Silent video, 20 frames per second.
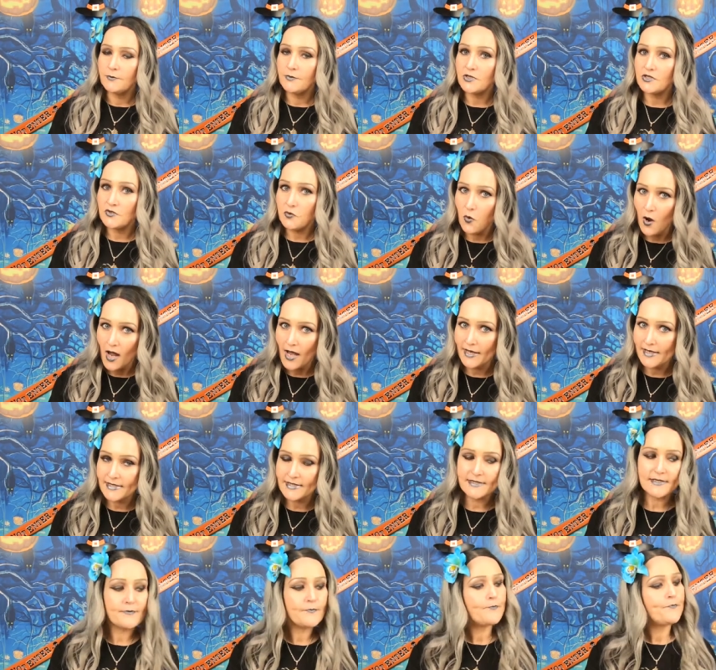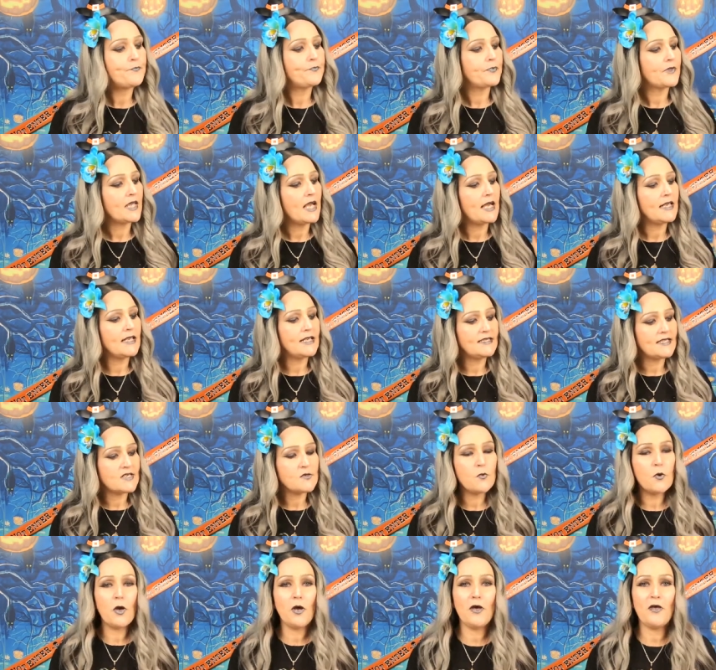but twice. And I
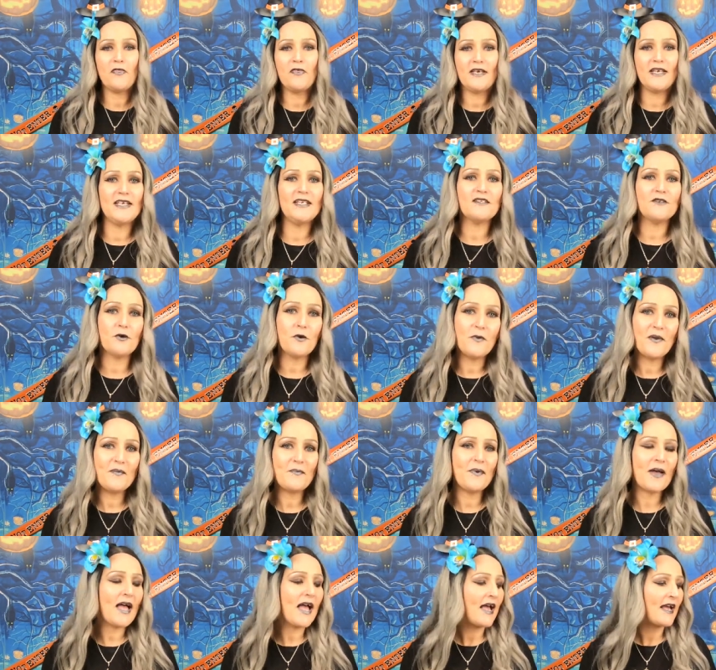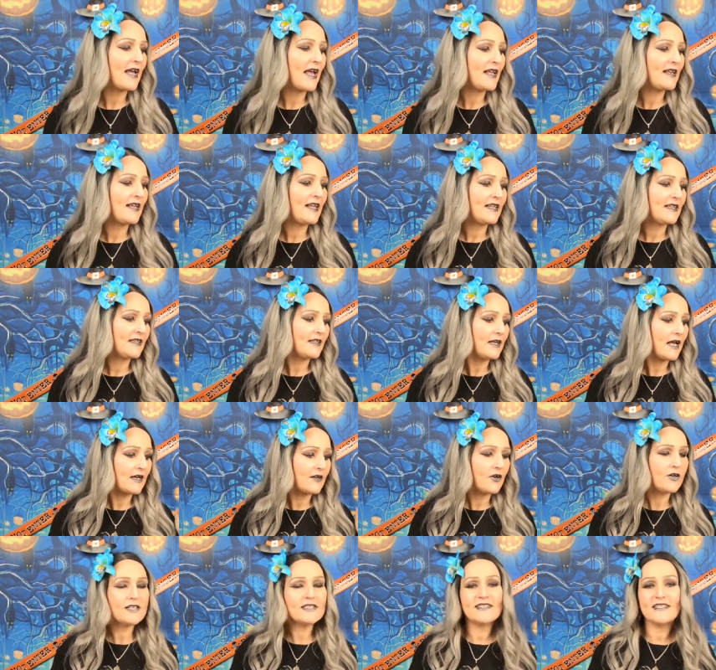did wear these going back, and
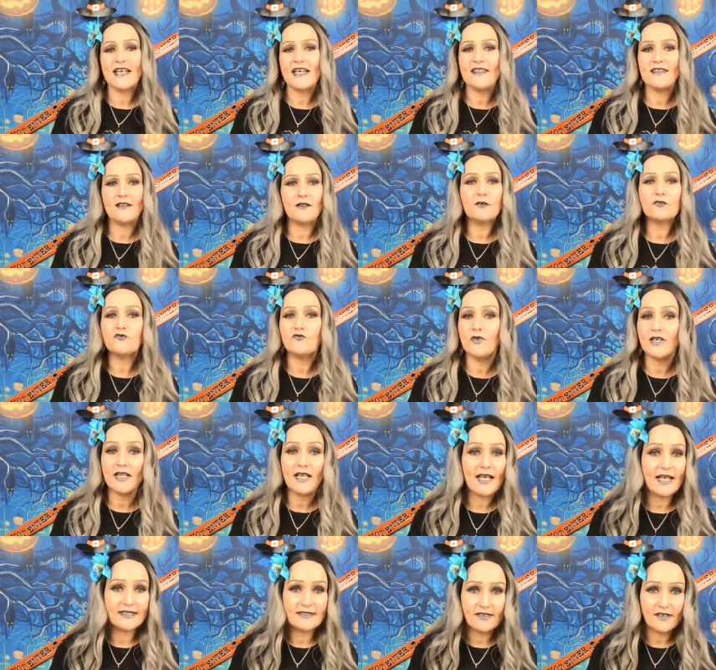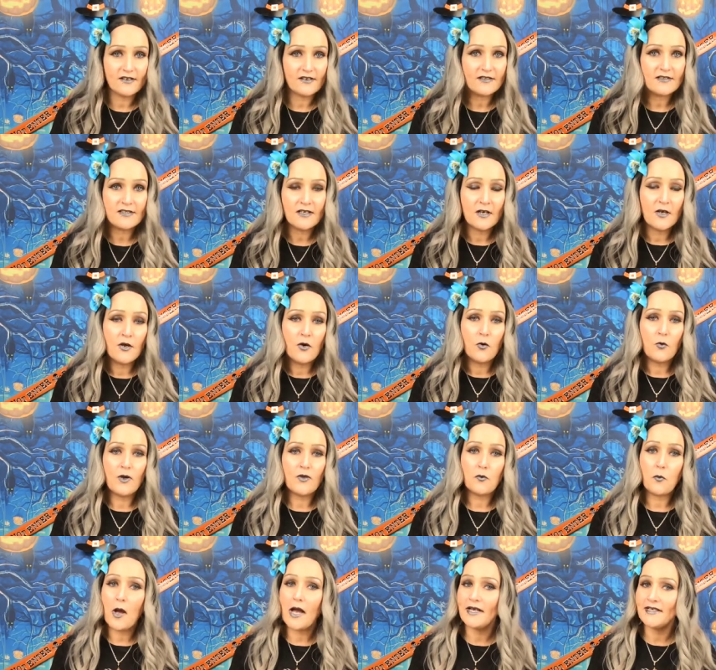I've got to say they looked really hideous
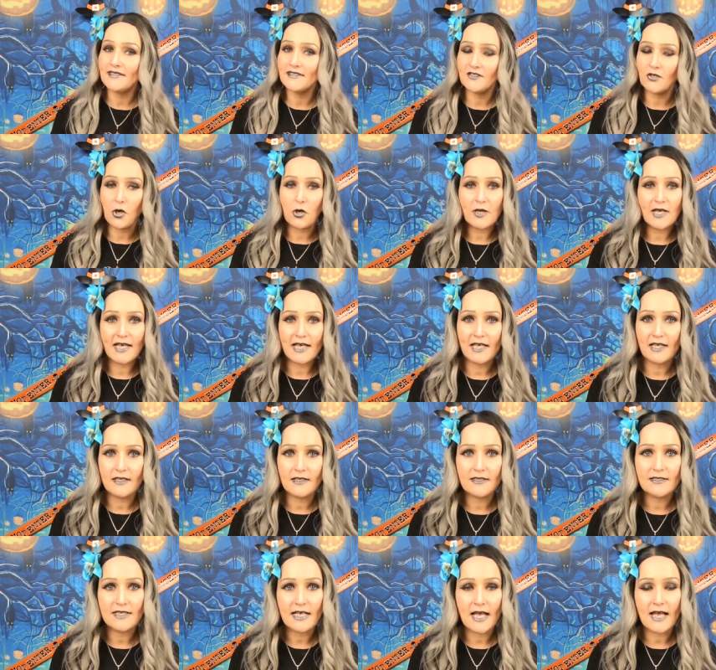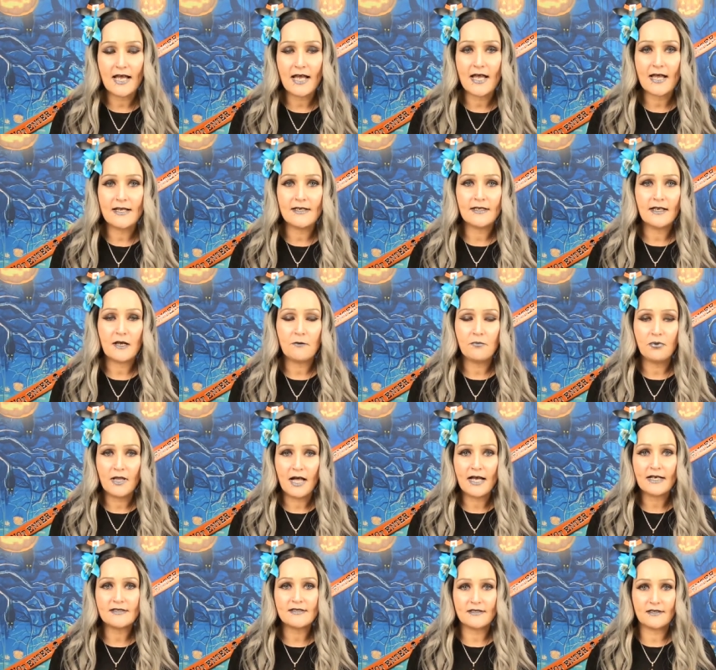with white stockings and a
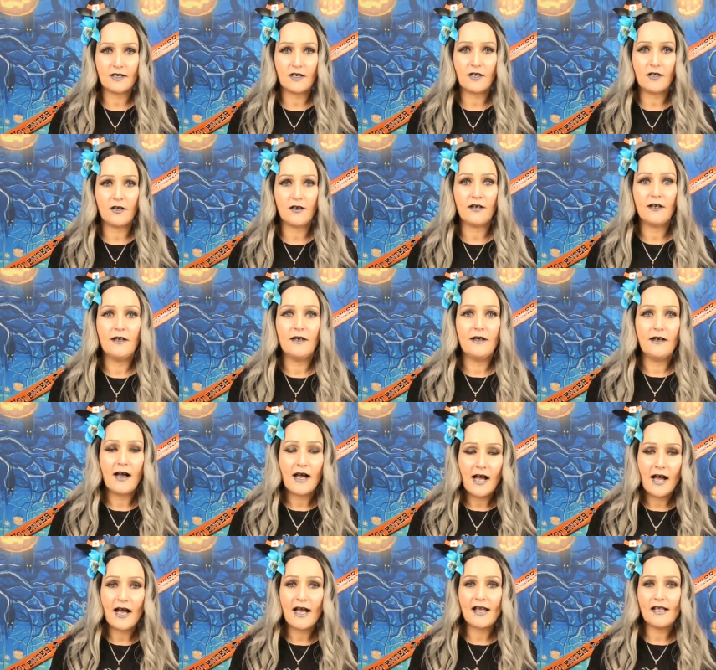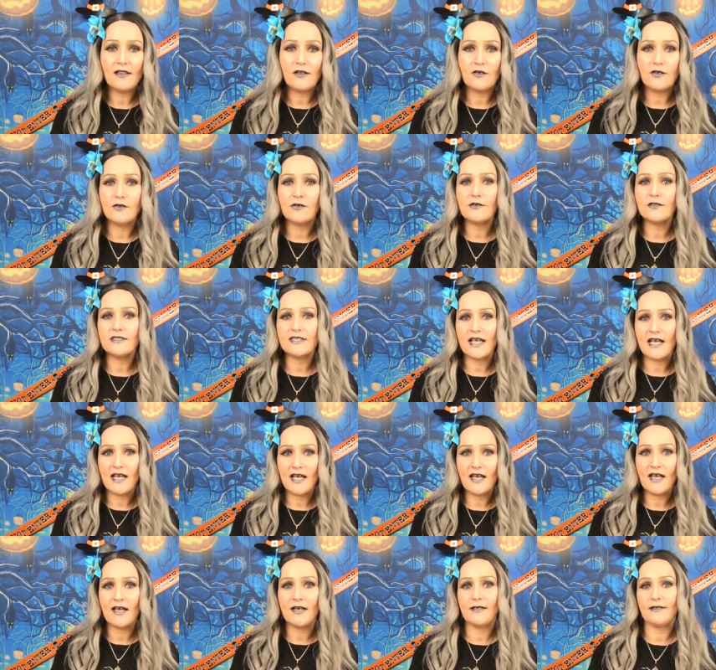black skirt. I looked,
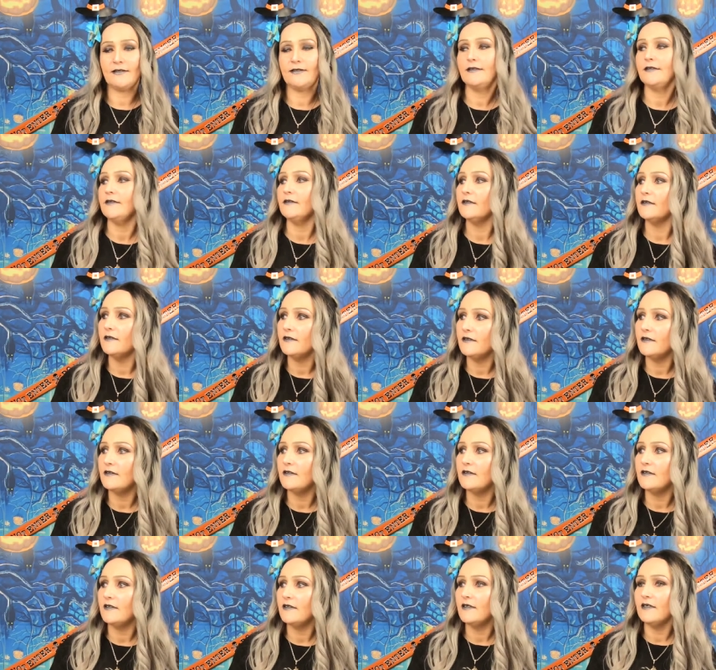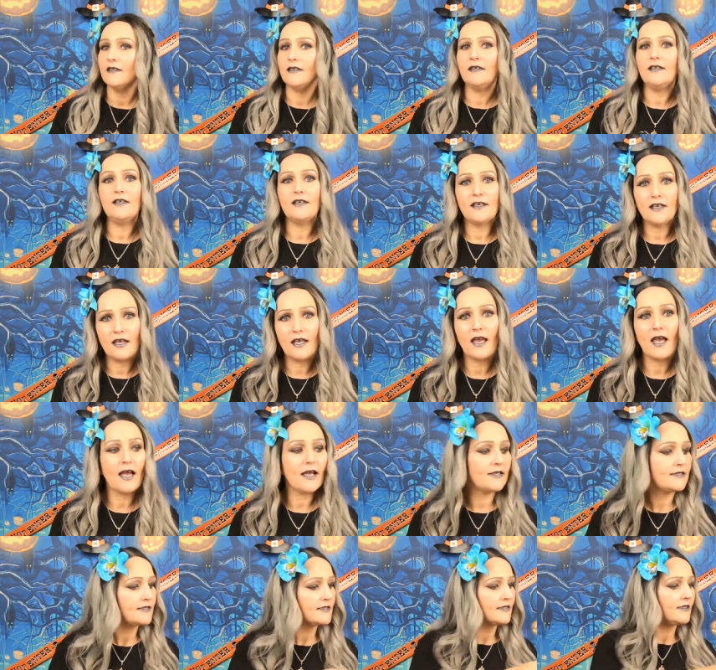uh, you can
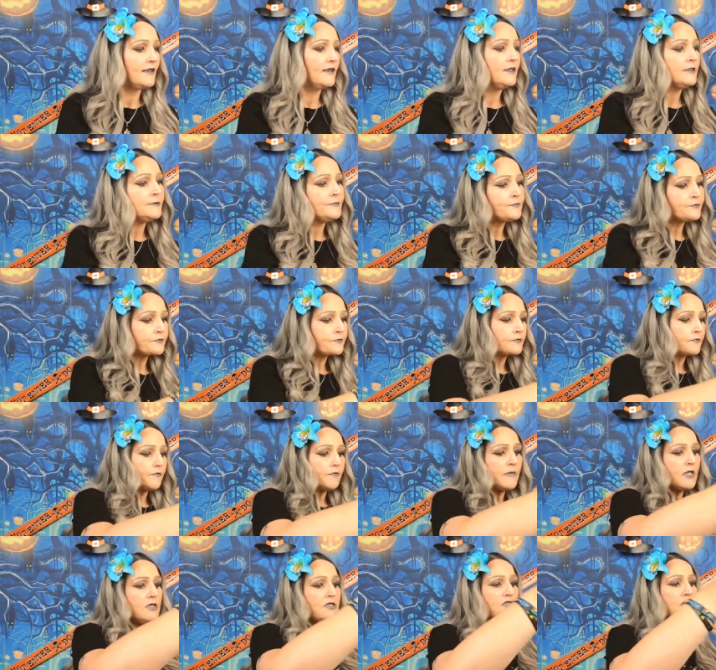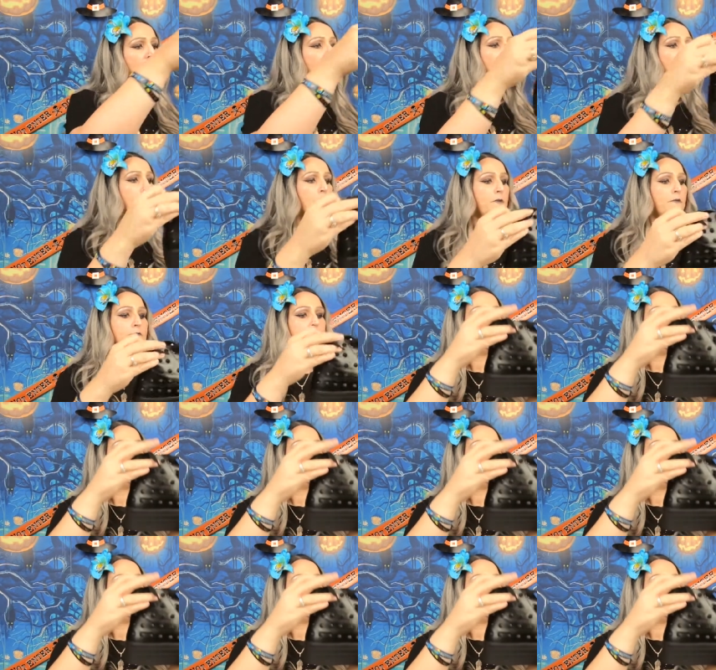guess. So